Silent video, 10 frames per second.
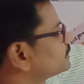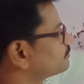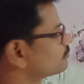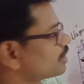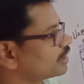
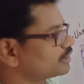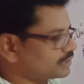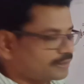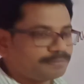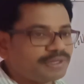
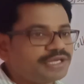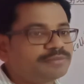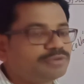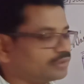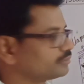somewhat
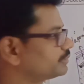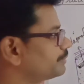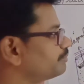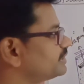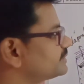pliable,
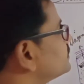that means,